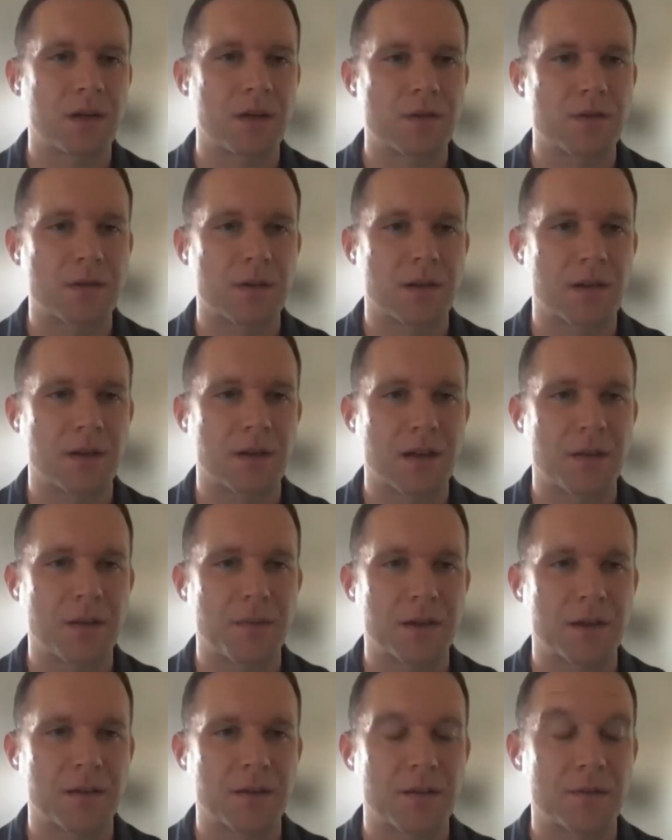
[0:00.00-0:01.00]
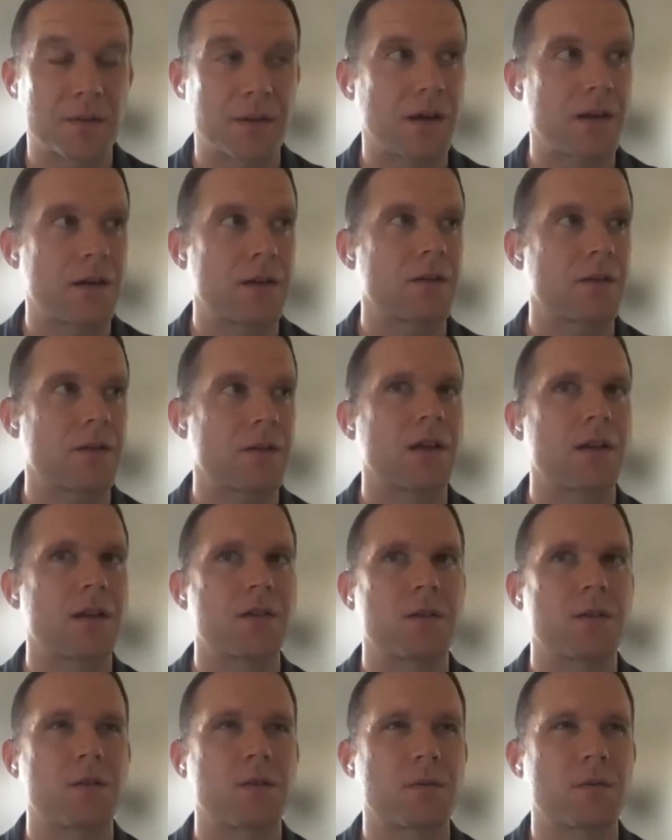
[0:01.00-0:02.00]
what he was looking at. I'm like, oh God, you're right.
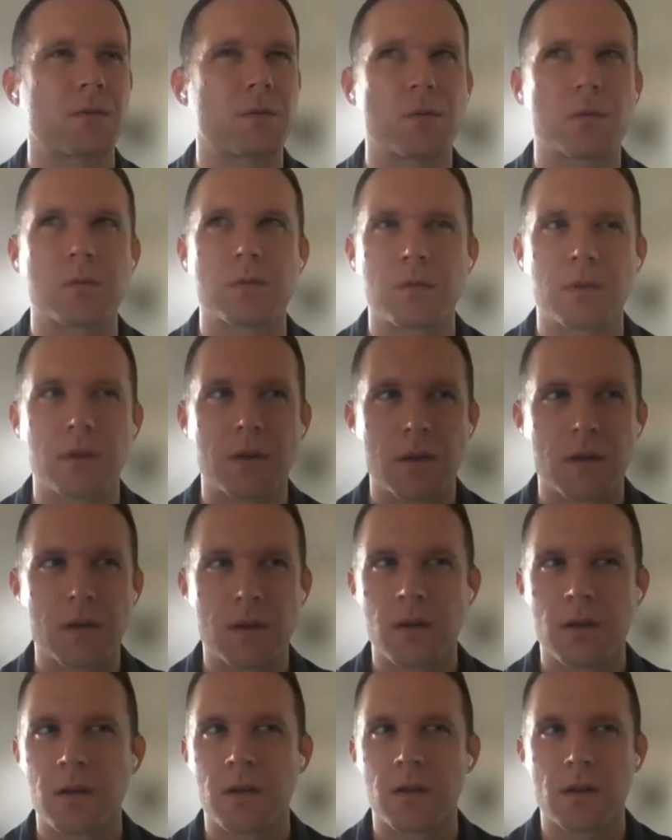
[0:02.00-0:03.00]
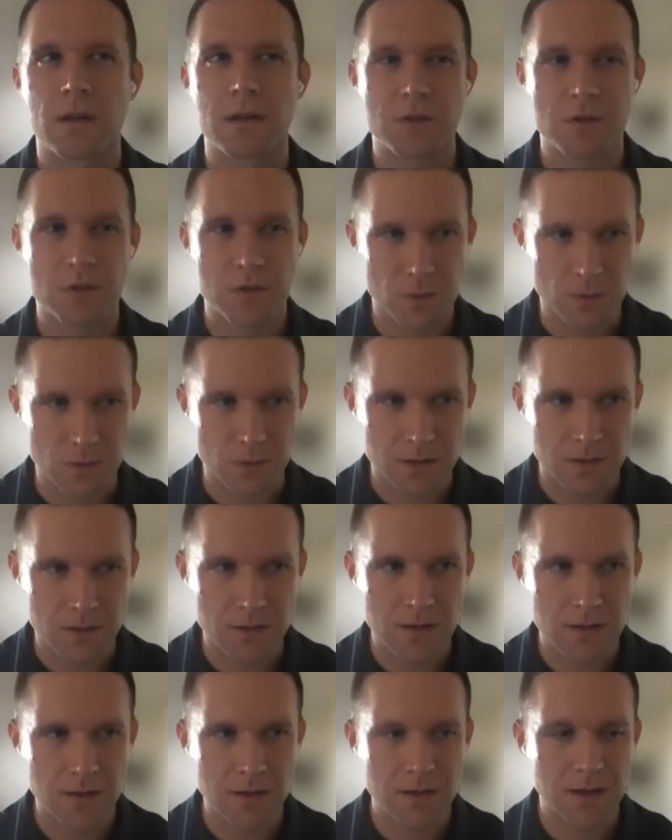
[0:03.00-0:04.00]
So let's shoot it
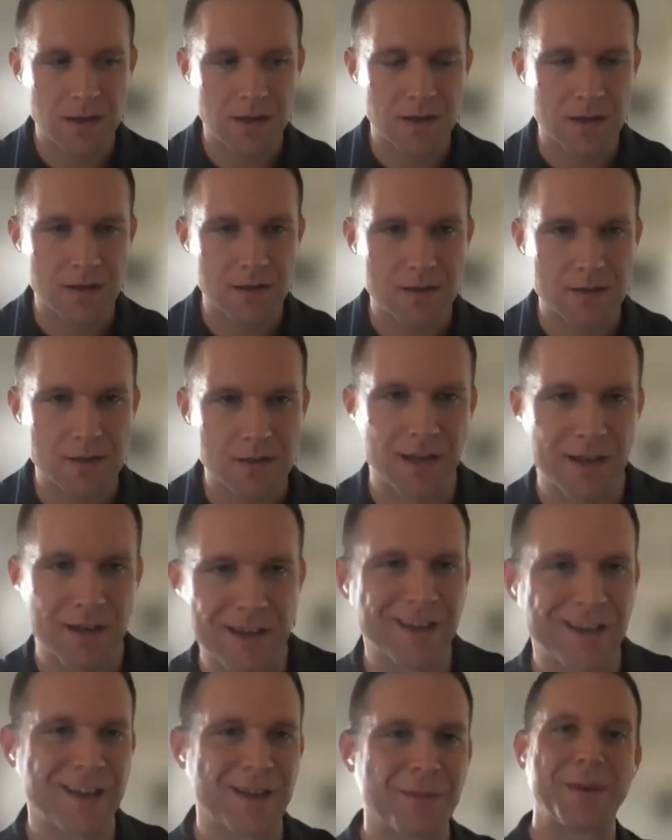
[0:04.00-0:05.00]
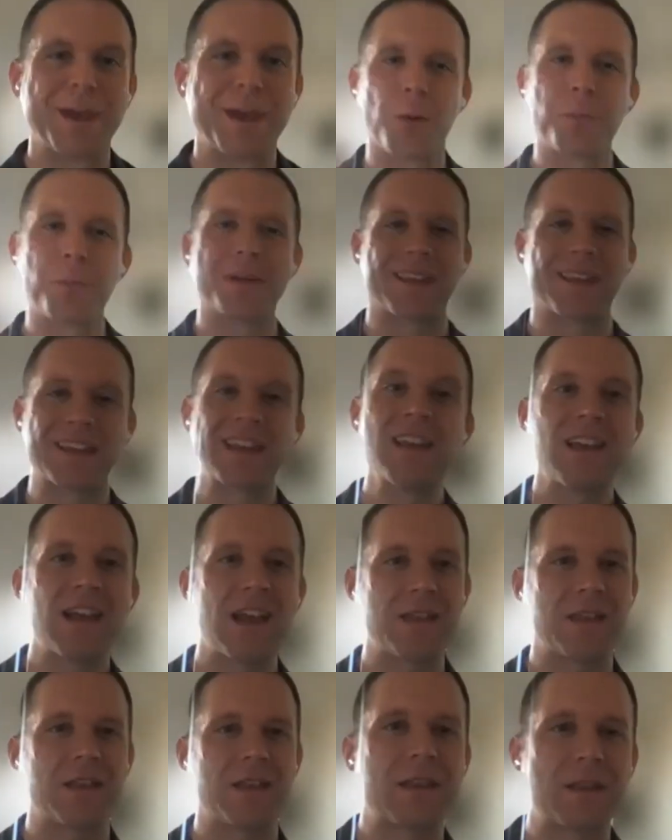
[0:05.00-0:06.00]
and be open like
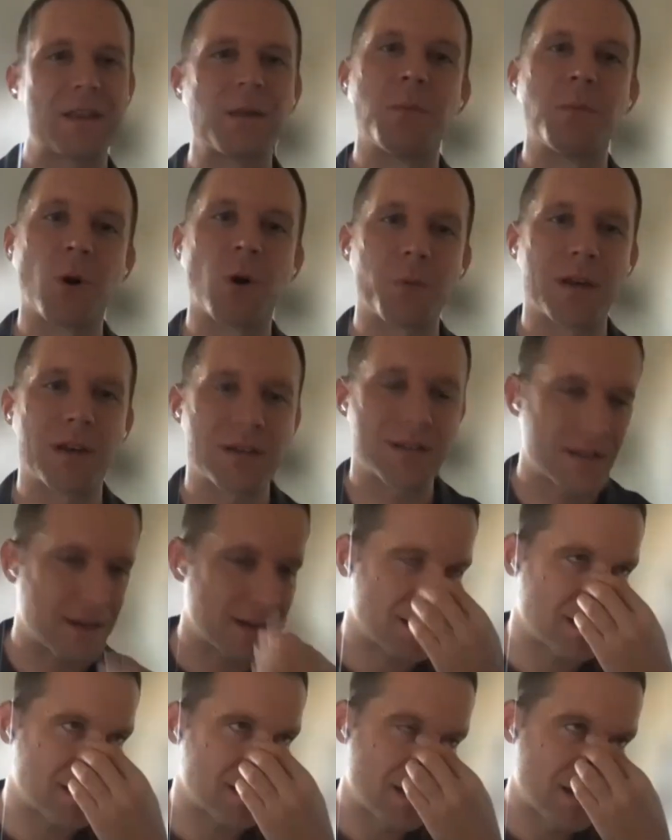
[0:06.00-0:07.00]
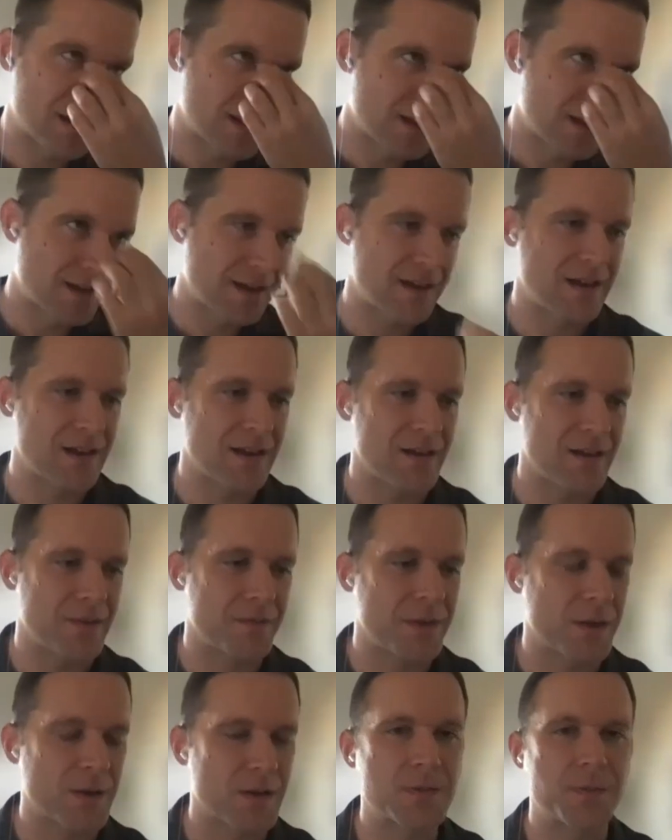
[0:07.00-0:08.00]
in the moment,
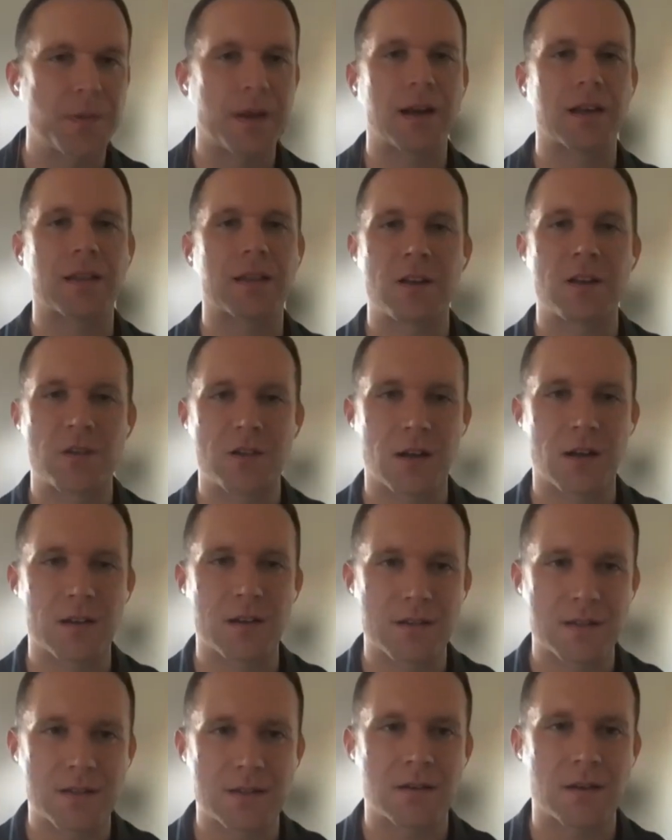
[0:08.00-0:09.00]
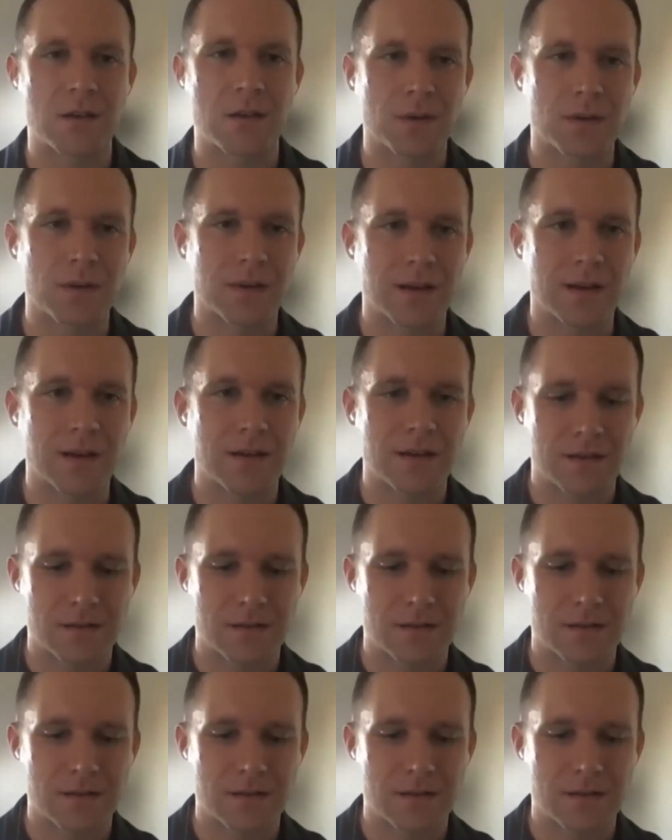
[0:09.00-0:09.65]
expanding that shot list, knowing that